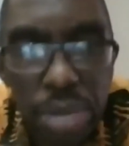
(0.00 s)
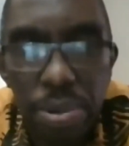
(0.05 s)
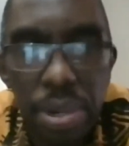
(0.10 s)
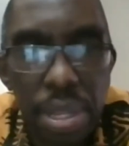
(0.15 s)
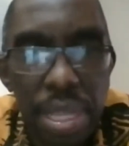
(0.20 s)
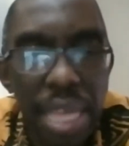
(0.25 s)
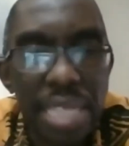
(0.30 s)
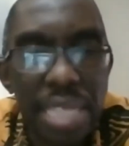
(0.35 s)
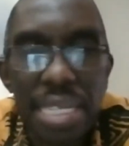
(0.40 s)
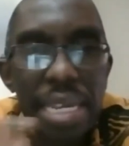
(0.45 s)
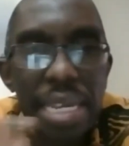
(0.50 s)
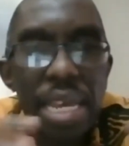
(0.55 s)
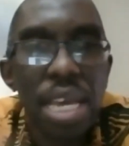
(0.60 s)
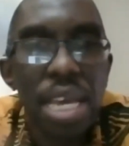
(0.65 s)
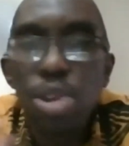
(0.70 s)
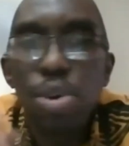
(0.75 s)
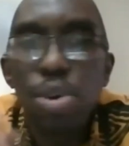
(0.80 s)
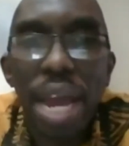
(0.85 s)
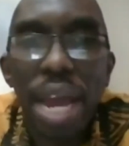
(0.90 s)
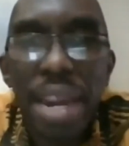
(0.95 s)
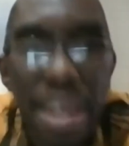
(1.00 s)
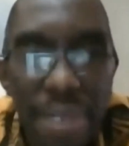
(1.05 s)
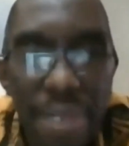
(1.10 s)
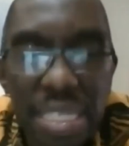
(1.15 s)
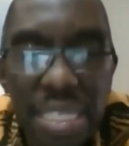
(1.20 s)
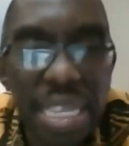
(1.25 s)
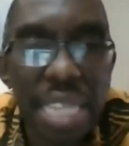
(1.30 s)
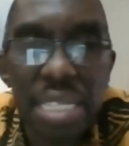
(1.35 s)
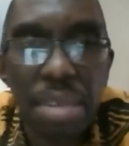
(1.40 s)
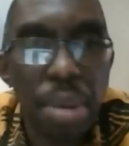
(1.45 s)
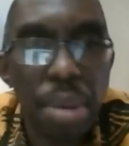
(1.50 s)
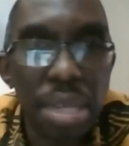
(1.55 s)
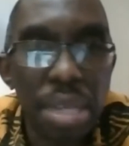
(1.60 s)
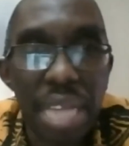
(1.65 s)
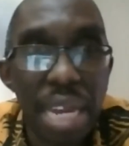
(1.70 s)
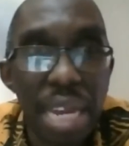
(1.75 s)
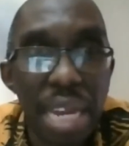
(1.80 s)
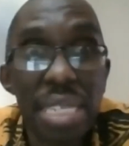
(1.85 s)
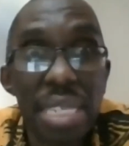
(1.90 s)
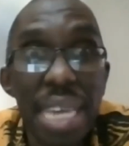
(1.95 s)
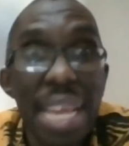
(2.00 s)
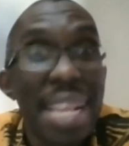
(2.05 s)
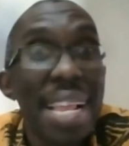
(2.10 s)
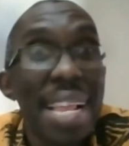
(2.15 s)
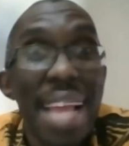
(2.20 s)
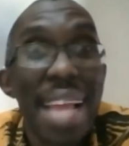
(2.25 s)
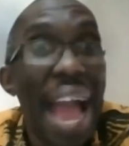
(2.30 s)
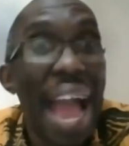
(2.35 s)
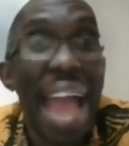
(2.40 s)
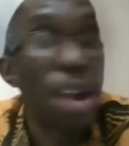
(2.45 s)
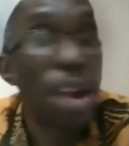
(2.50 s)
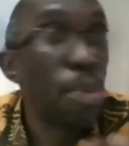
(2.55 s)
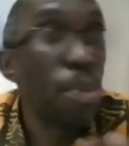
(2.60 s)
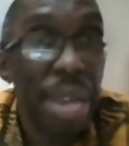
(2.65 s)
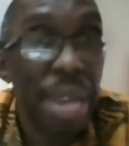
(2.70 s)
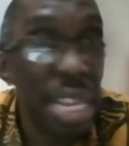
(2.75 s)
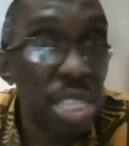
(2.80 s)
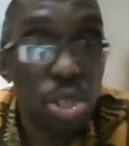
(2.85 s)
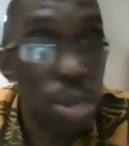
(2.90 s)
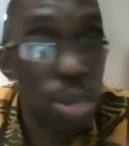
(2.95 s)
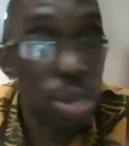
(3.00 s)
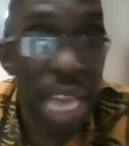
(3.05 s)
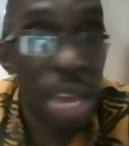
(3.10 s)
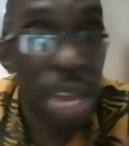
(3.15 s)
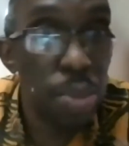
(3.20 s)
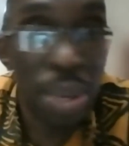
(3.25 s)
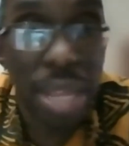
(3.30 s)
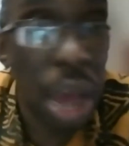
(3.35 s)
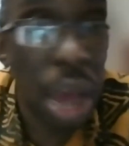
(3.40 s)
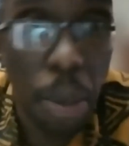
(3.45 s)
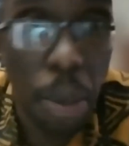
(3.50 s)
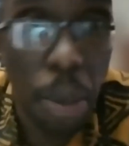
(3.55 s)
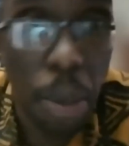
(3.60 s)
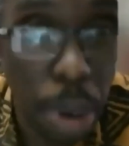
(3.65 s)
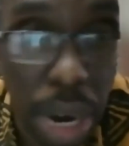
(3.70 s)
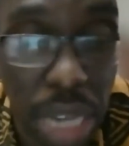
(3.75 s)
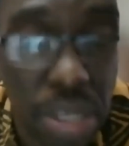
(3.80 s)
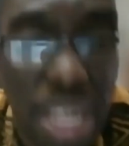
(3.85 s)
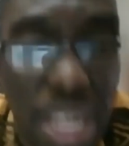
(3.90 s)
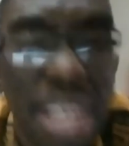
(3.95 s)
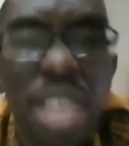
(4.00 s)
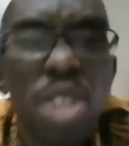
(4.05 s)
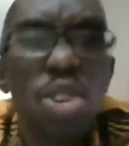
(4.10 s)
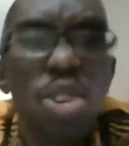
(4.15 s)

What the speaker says: Listen, you can never say, someone cannot say, I committed suicide with our products.